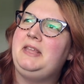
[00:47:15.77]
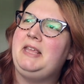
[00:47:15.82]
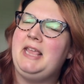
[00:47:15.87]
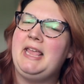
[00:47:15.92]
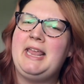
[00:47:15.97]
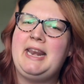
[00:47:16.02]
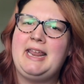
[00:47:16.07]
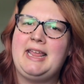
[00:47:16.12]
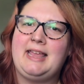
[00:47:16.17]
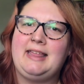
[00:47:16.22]

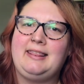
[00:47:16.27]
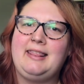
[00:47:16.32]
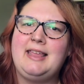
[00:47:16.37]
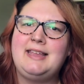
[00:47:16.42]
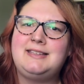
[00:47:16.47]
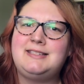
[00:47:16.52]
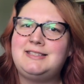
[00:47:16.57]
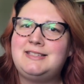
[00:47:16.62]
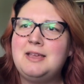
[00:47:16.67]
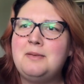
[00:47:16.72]
get it.
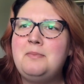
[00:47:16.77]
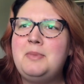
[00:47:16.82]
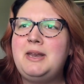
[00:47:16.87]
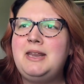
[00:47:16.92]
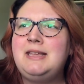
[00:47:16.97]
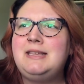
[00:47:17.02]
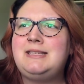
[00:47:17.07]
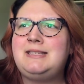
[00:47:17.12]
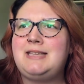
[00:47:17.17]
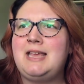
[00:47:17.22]
Like
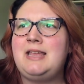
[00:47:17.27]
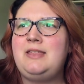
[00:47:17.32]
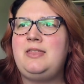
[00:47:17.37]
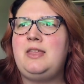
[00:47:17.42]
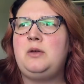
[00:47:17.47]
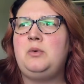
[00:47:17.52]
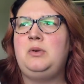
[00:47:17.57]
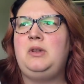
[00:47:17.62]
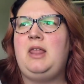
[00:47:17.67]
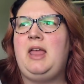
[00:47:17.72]
somebody said
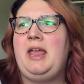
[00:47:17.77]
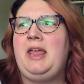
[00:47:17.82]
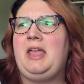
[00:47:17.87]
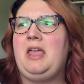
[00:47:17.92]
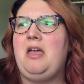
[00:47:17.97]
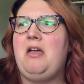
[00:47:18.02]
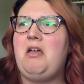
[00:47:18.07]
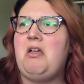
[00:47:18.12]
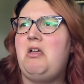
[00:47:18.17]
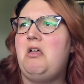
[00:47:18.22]
they were
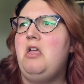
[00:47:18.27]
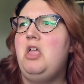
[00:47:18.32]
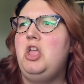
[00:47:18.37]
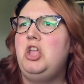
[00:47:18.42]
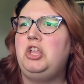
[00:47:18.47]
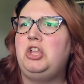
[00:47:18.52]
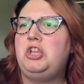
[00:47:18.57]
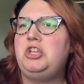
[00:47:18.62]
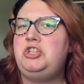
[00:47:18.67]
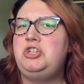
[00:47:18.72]
like,
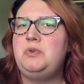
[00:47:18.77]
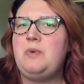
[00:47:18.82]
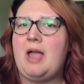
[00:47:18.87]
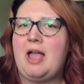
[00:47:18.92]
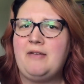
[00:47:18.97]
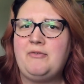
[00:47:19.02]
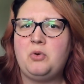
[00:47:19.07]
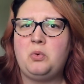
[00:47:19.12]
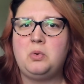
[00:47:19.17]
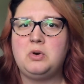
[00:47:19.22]
could you
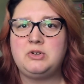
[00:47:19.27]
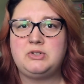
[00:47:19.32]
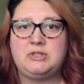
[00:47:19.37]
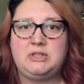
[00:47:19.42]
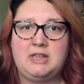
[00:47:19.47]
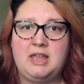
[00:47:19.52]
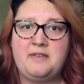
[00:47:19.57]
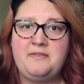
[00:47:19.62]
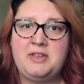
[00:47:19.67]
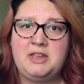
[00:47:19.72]
have a
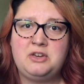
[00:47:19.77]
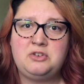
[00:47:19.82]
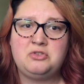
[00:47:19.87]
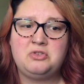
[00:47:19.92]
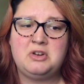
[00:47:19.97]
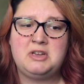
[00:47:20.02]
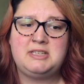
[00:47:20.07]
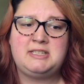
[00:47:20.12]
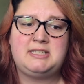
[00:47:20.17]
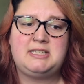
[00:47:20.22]
worse love
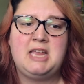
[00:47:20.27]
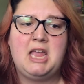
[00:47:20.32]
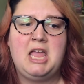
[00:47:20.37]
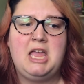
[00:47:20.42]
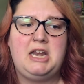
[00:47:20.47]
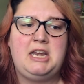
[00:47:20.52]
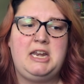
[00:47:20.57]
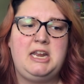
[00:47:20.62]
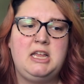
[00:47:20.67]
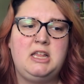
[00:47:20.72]
interest?
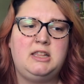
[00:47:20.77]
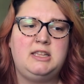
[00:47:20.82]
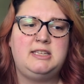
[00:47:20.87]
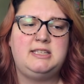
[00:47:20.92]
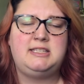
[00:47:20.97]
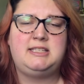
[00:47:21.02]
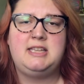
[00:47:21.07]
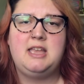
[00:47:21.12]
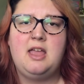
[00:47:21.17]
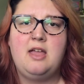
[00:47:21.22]
Neil
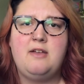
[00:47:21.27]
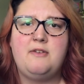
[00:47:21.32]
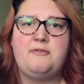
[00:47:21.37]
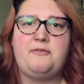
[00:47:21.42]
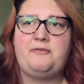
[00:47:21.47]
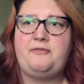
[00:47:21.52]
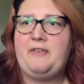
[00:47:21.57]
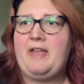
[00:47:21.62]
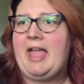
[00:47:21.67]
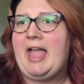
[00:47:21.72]
is
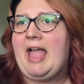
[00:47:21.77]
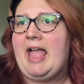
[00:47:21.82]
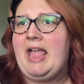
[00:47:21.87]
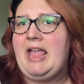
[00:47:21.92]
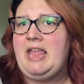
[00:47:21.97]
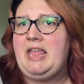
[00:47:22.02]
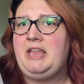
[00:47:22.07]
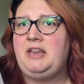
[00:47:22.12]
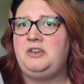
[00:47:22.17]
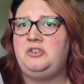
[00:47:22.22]

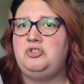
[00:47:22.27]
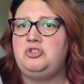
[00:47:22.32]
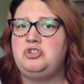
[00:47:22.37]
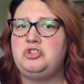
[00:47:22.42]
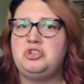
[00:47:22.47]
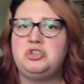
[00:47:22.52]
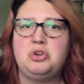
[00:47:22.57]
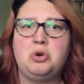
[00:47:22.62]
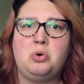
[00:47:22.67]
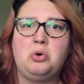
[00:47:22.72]
fat and
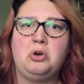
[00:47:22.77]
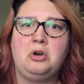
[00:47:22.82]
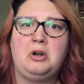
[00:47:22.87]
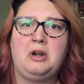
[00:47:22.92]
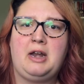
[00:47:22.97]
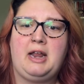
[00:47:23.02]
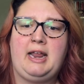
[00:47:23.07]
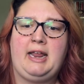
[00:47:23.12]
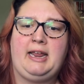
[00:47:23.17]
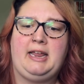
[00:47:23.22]

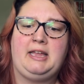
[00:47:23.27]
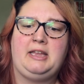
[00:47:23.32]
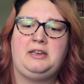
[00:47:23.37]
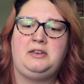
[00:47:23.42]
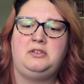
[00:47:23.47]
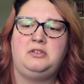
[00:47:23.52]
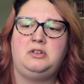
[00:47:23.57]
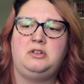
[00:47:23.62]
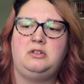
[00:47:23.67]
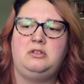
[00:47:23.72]
short
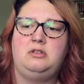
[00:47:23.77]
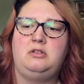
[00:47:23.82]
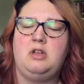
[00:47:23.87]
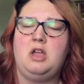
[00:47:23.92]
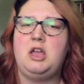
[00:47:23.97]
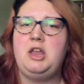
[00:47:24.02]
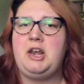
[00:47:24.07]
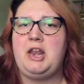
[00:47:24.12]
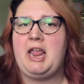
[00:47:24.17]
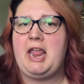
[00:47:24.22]
and
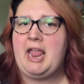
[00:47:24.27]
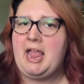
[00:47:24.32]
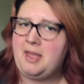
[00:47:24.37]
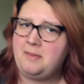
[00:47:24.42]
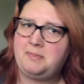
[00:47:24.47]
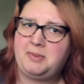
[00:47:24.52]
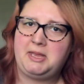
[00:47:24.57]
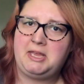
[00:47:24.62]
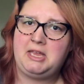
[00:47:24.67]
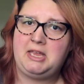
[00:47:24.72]

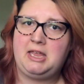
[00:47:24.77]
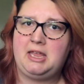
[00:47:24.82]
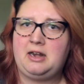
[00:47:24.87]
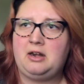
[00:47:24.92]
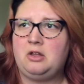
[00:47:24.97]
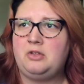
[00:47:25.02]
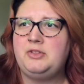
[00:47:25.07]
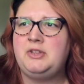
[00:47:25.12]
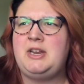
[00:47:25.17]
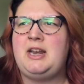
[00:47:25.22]
unhappy
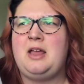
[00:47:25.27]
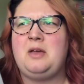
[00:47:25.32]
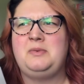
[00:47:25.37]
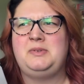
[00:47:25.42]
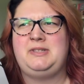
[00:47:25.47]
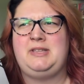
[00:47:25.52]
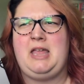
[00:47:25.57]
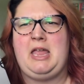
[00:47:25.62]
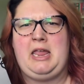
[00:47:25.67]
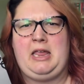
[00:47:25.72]
and all and I
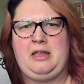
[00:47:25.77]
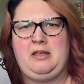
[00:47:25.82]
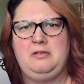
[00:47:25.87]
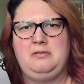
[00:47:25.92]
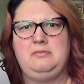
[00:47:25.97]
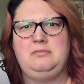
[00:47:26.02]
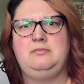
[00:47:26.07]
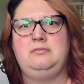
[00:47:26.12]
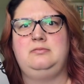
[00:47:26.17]
was like